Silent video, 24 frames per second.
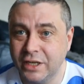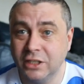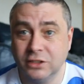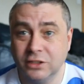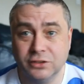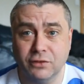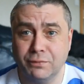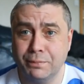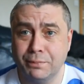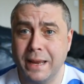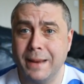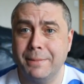
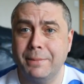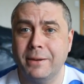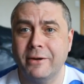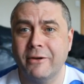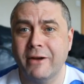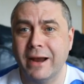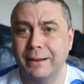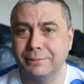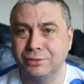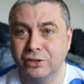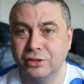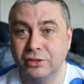So if people are
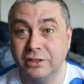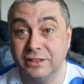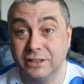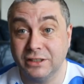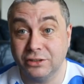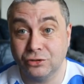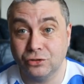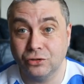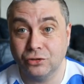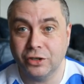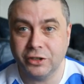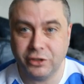absolutely
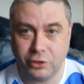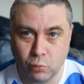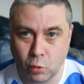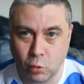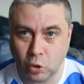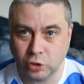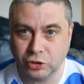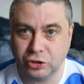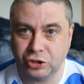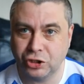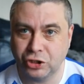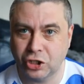destroying you
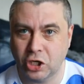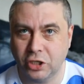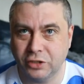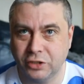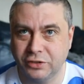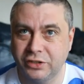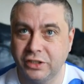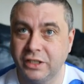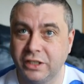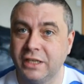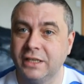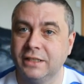one
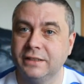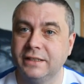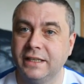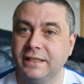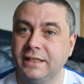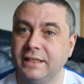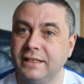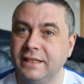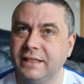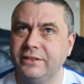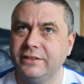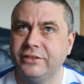shot, then
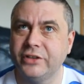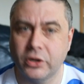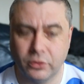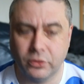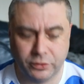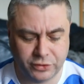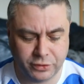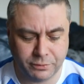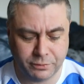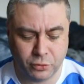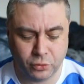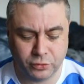you need to go
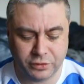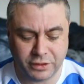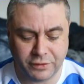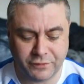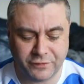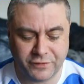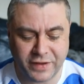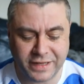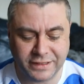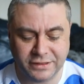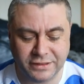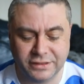on to more
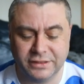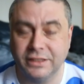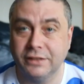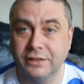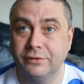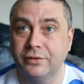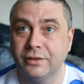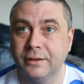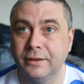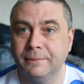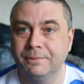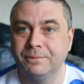
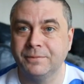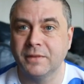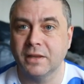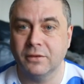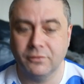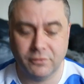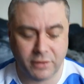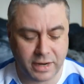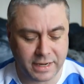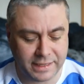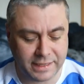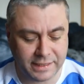defensive
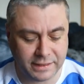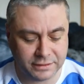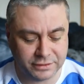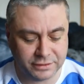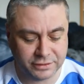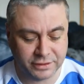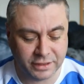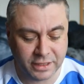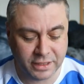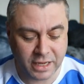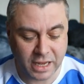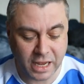
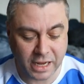relics.